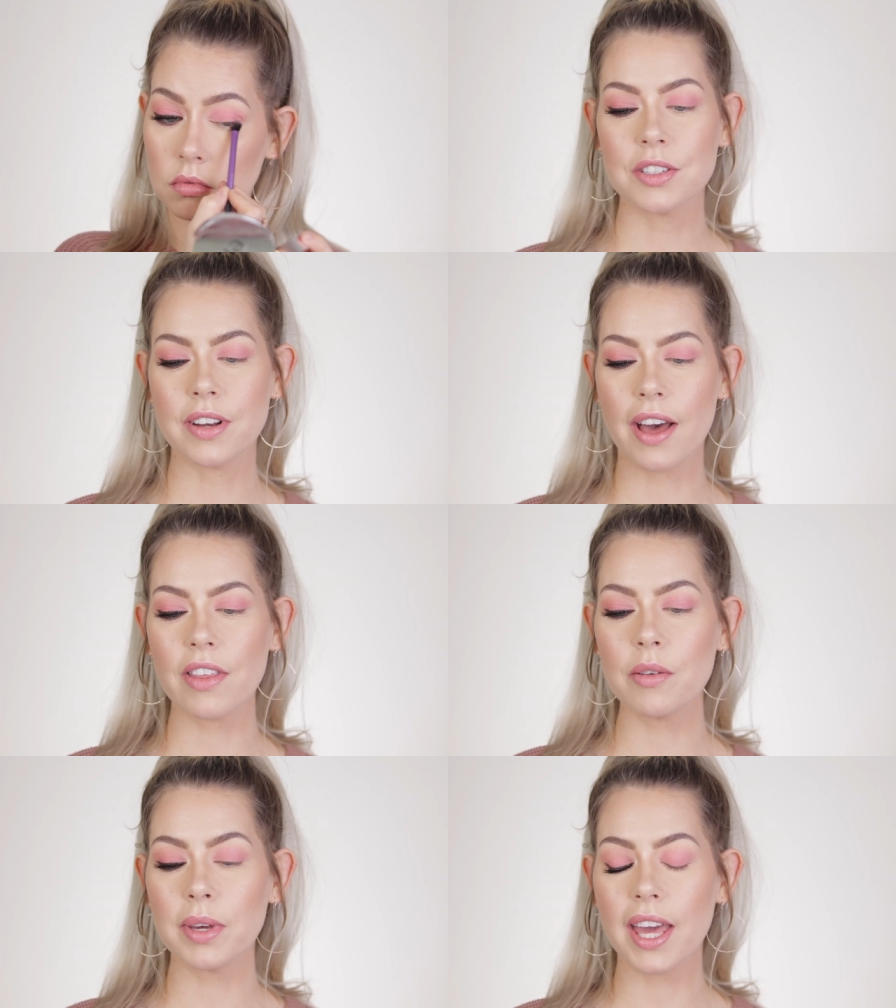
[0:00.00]
So now
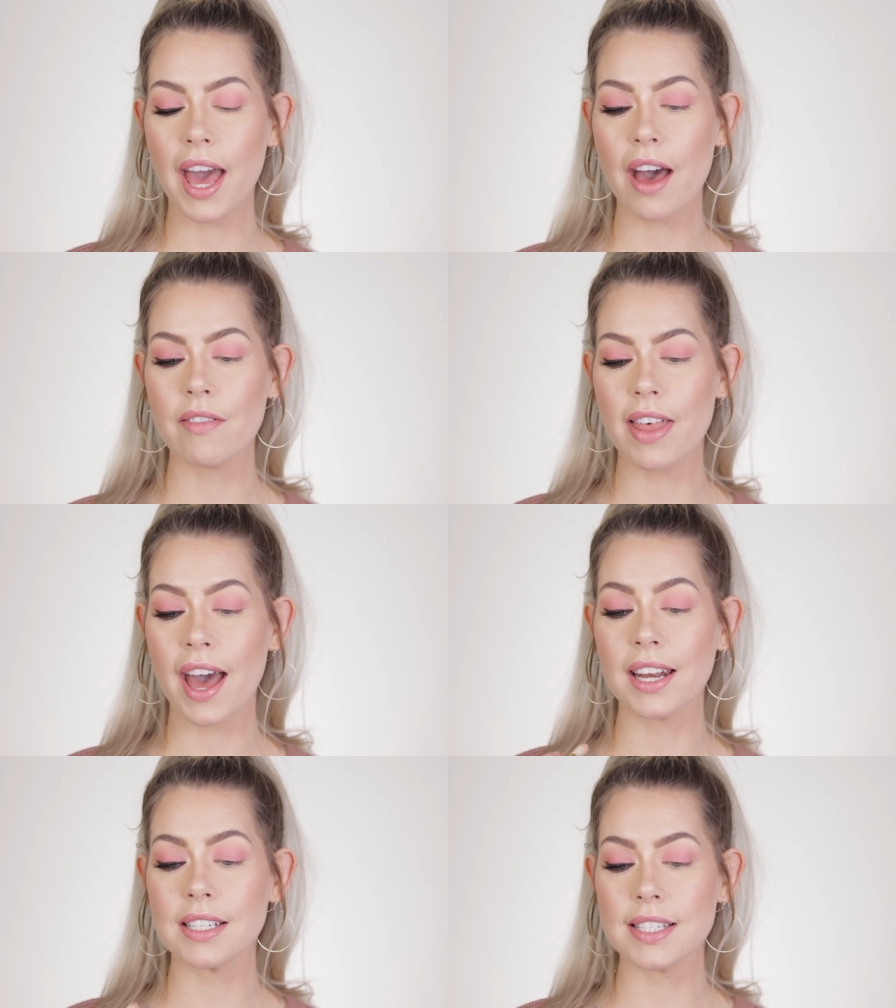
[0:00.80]
that we have
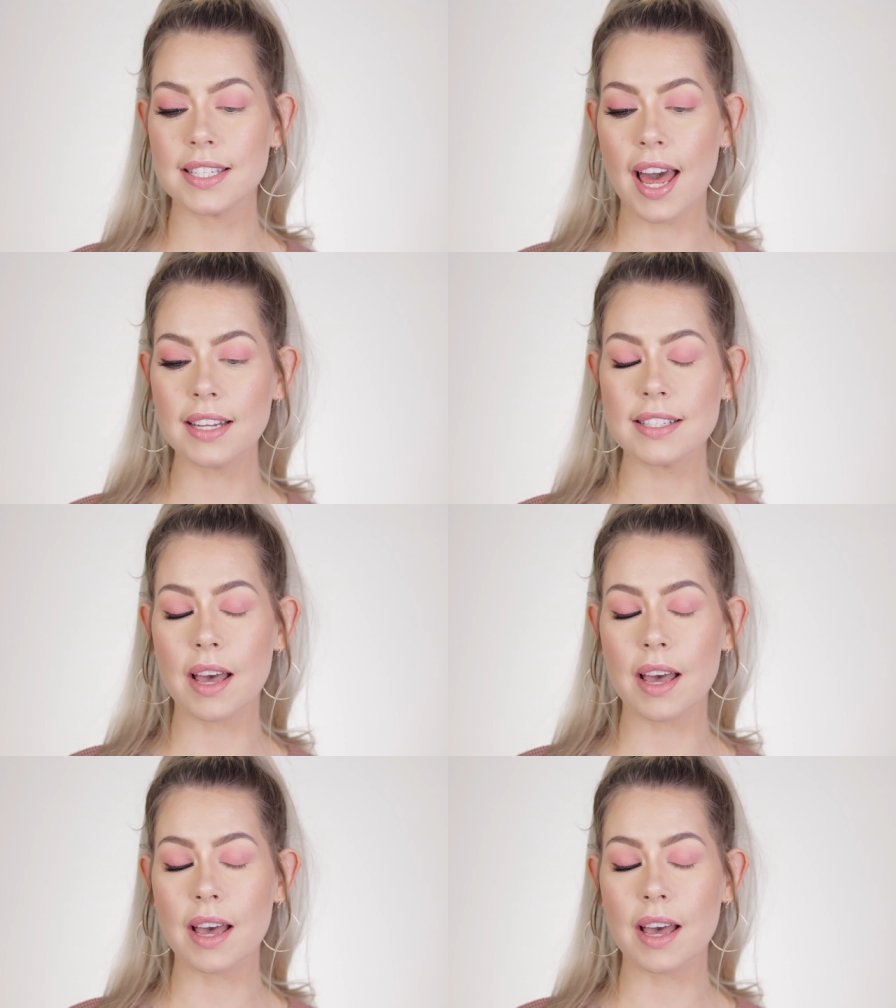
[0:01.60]
that set,